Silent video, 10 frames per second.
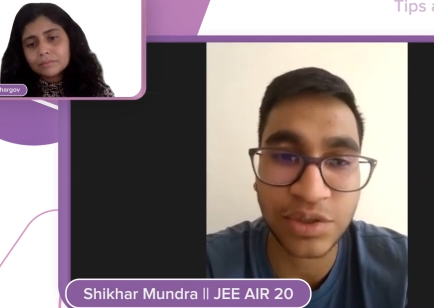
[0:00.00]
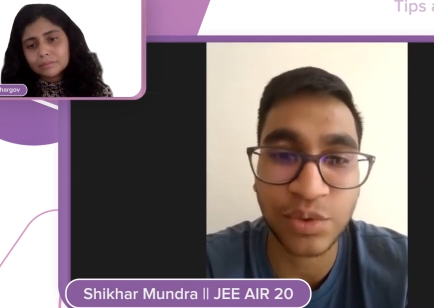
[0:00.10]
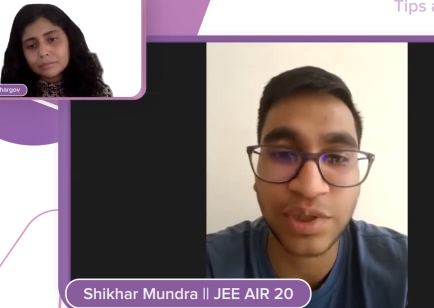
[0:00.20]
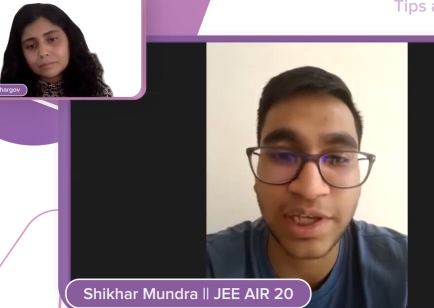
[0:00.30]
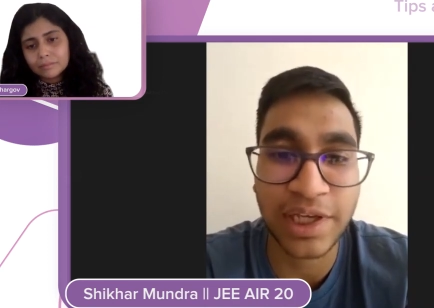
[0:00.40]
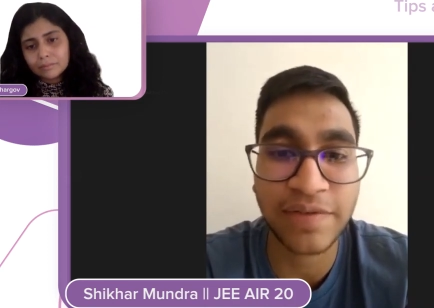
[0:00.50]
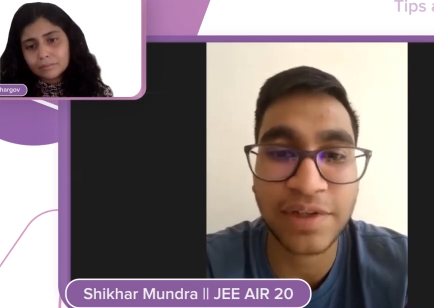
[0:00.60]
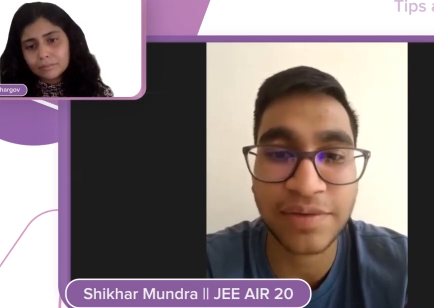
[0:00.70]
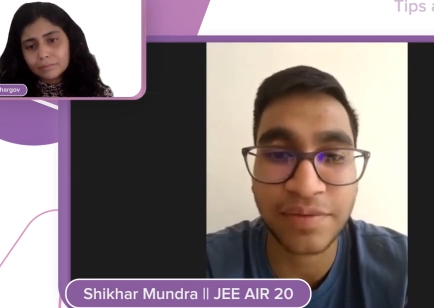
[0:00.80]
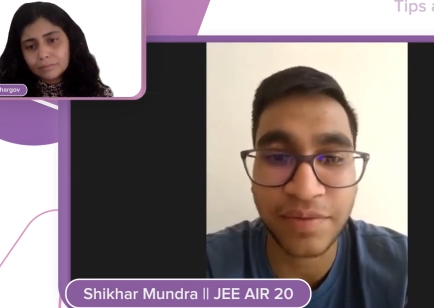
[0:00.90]
Speaker 1: too they give
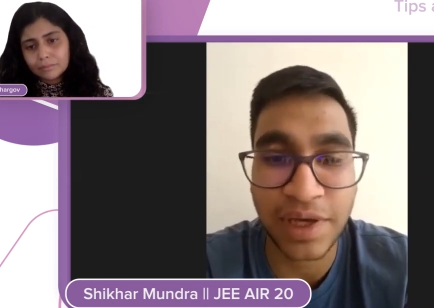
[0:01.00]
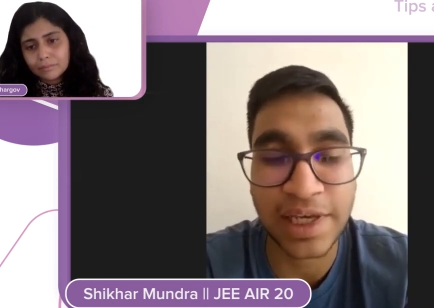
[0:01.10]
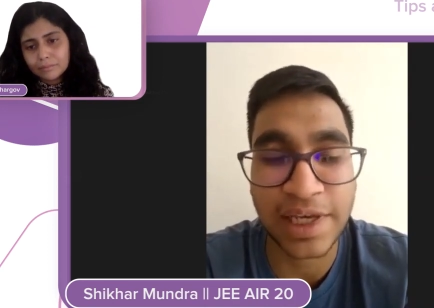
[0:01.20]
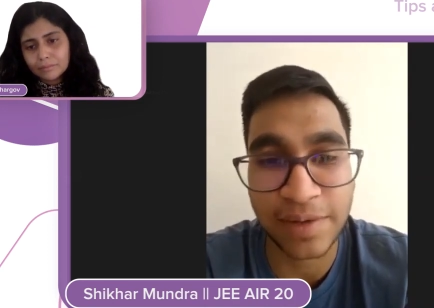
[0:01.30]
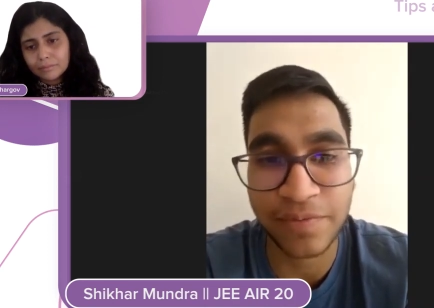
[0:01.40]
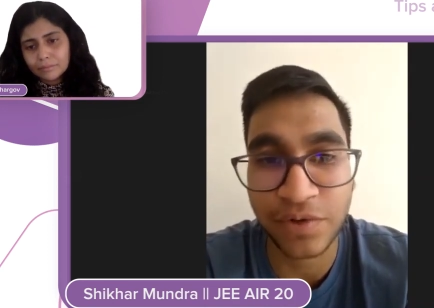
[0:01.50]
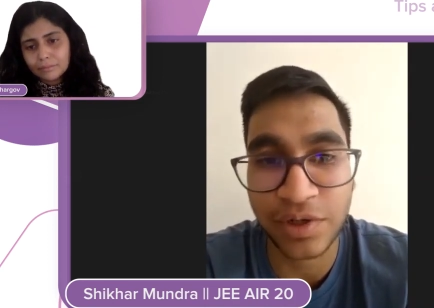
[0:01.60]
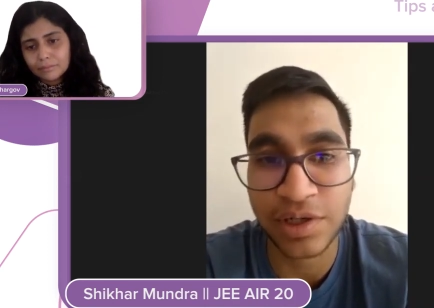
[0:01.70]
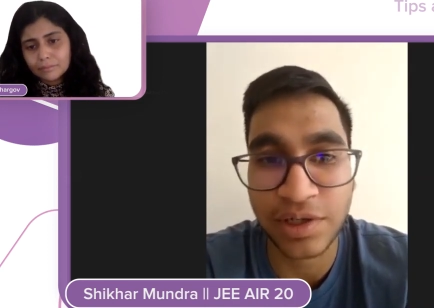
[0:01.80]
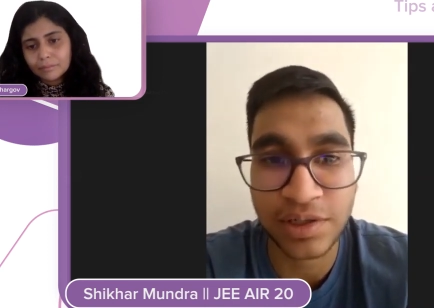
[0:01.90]
is very
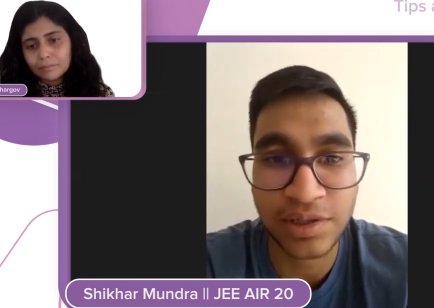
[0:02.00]
helpful